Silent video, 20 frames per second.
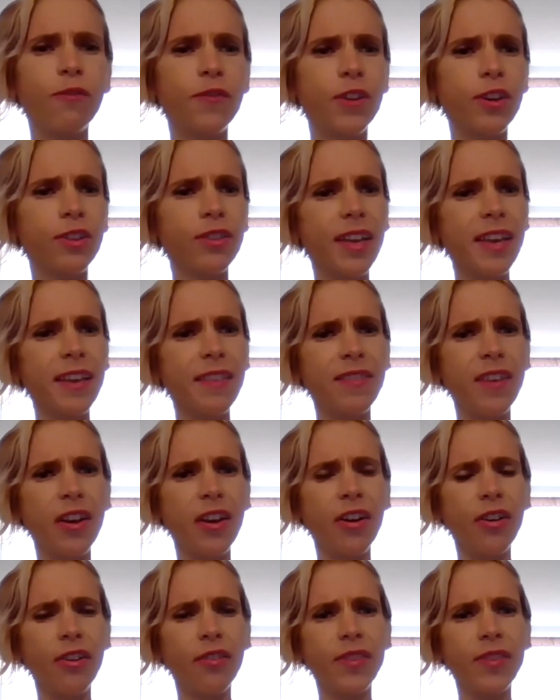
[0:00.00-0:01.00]
feel like
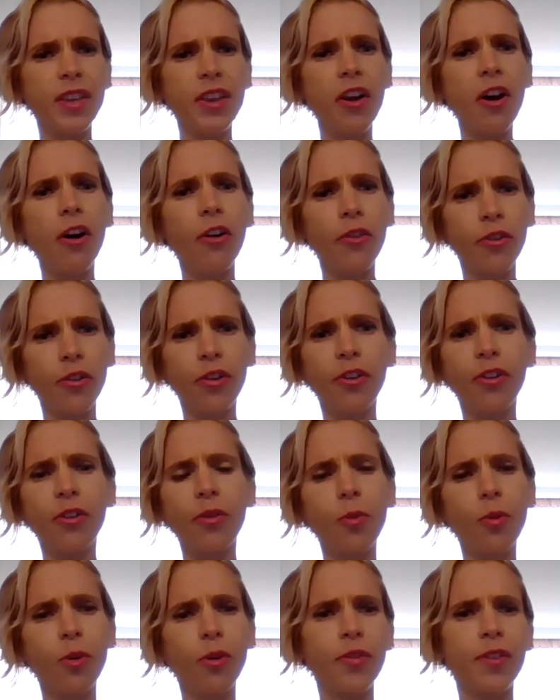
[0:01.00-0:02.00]
they're the other
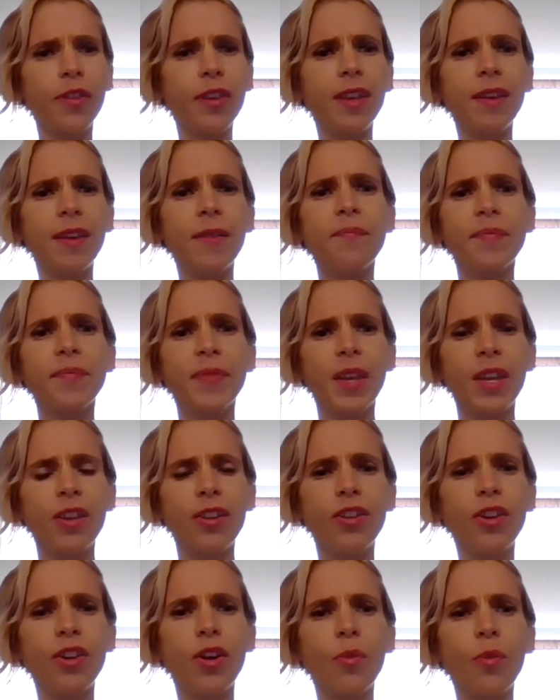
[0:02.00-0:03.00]
or you're
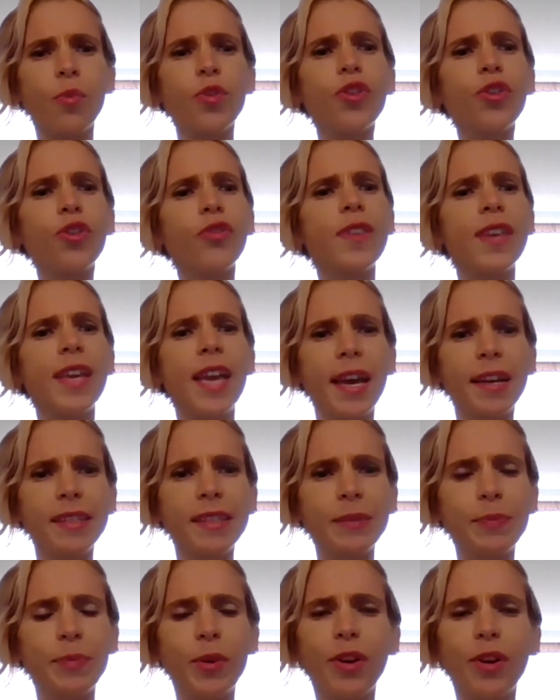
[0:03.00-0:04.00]
the
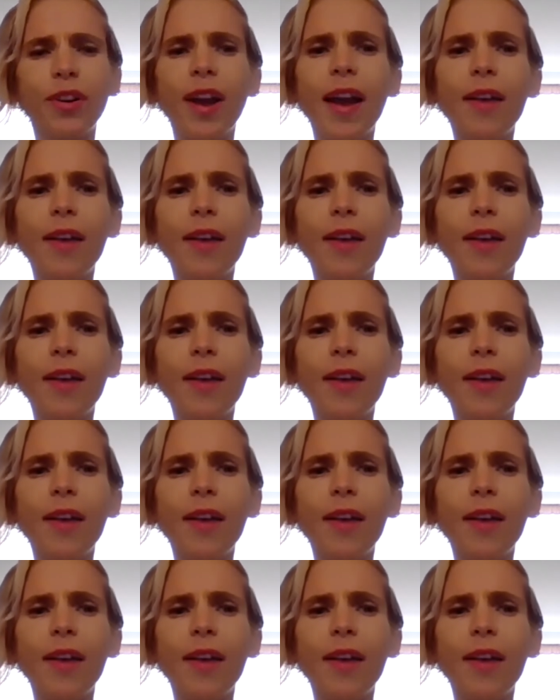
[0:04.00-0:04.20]
expert.